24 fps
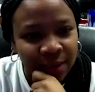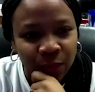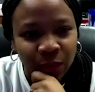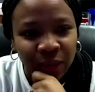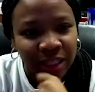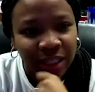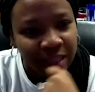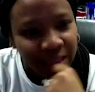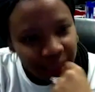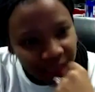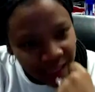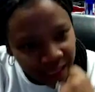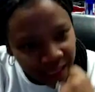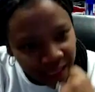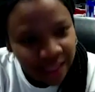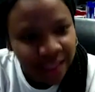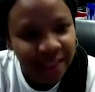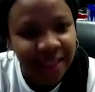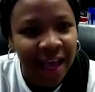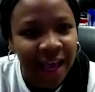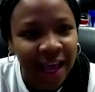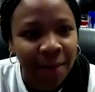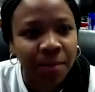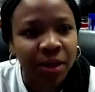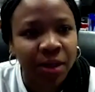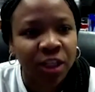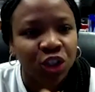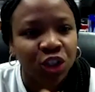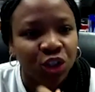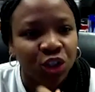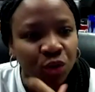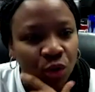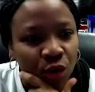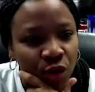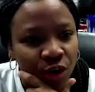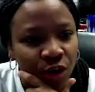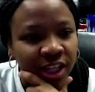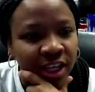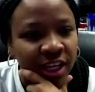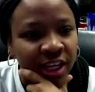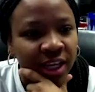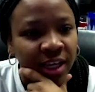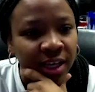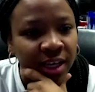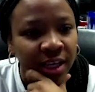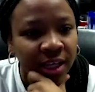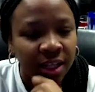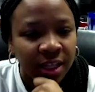We need that
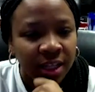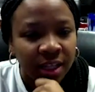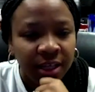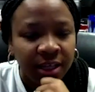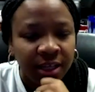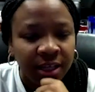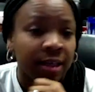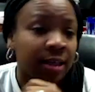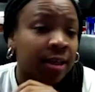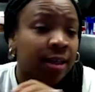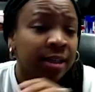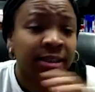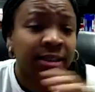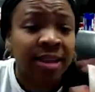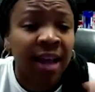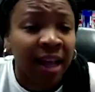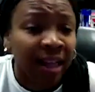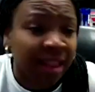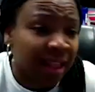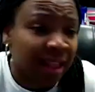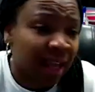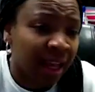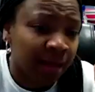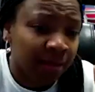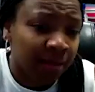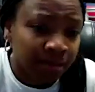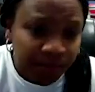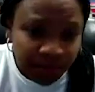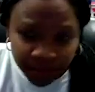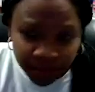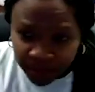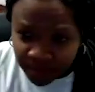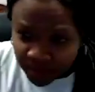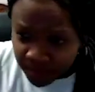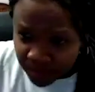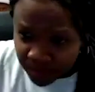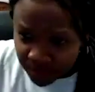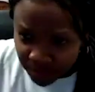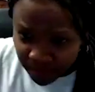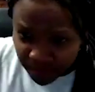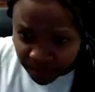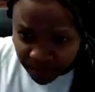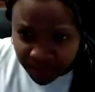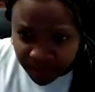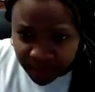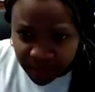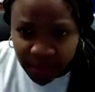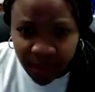maturity. It's not that,
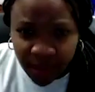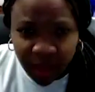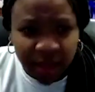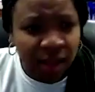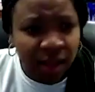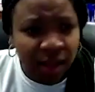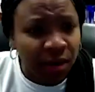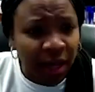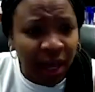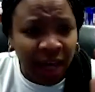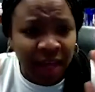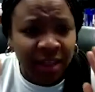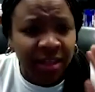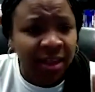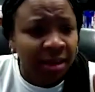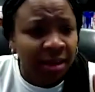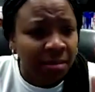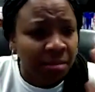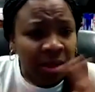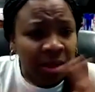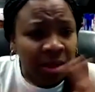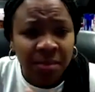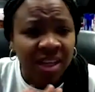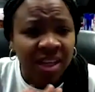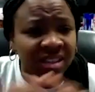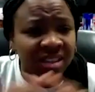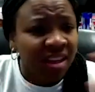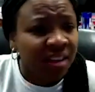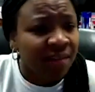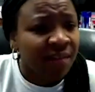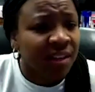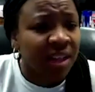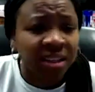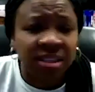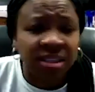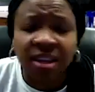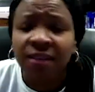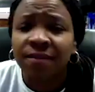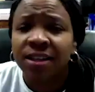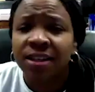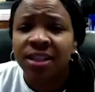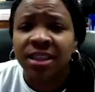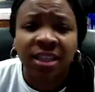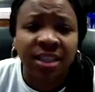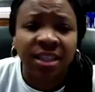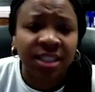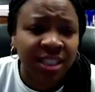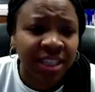look, I think Mimi is giving us
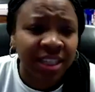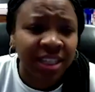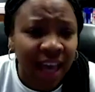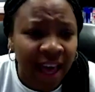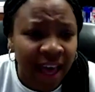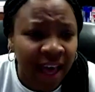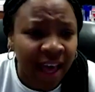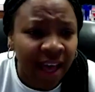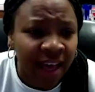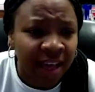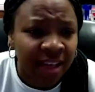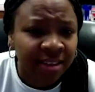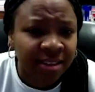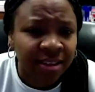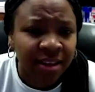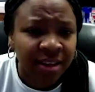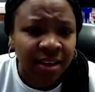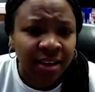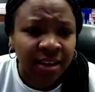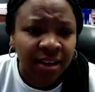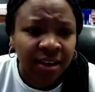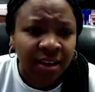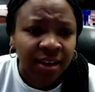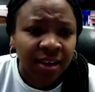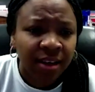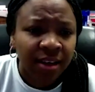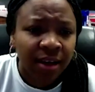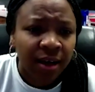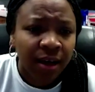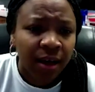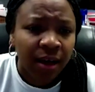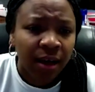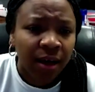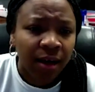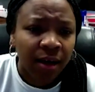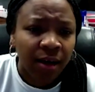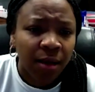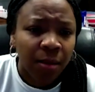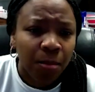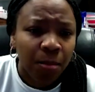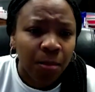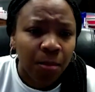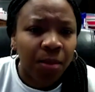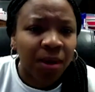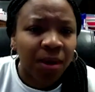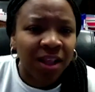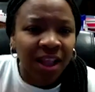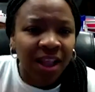everything she has.
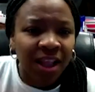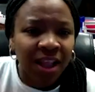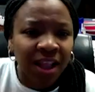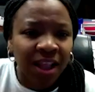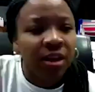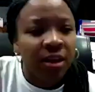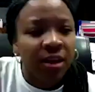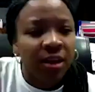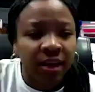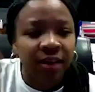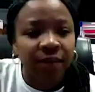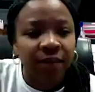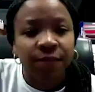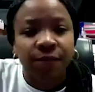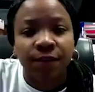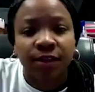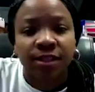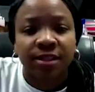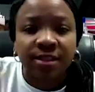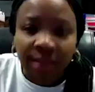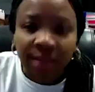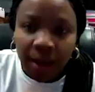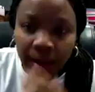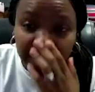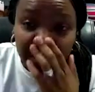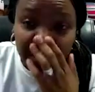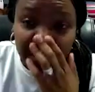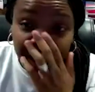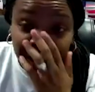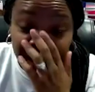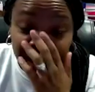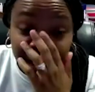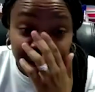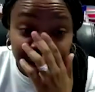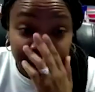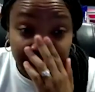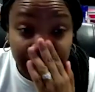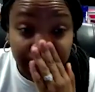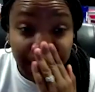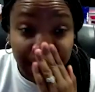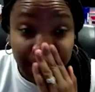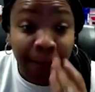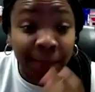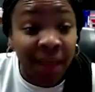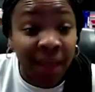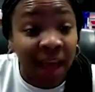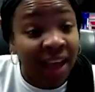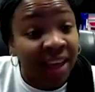But I'm looking for something that
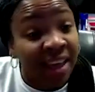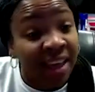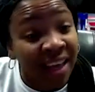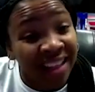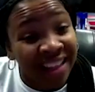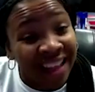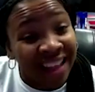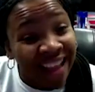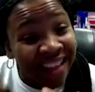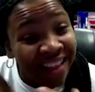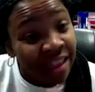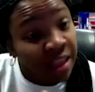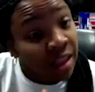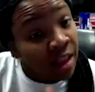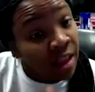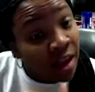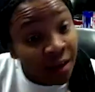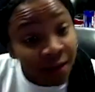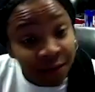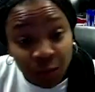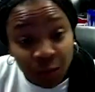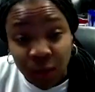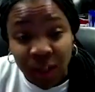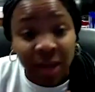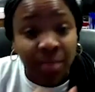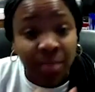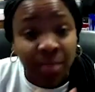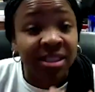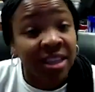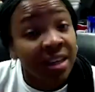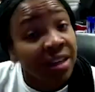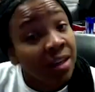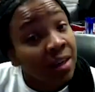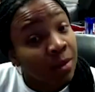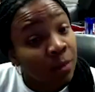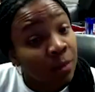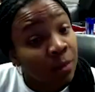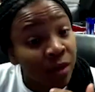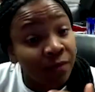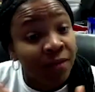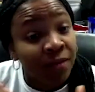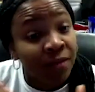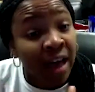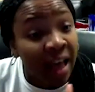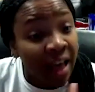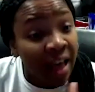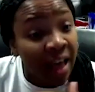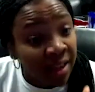I'm not getting. I love what I'm seeing with
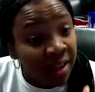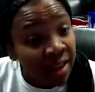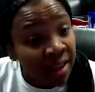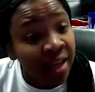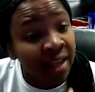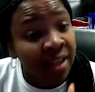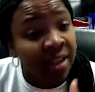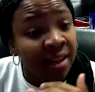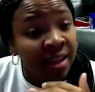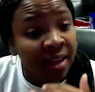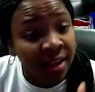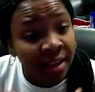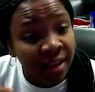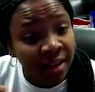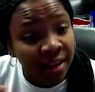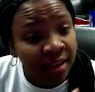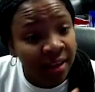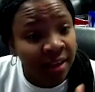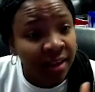Val lately.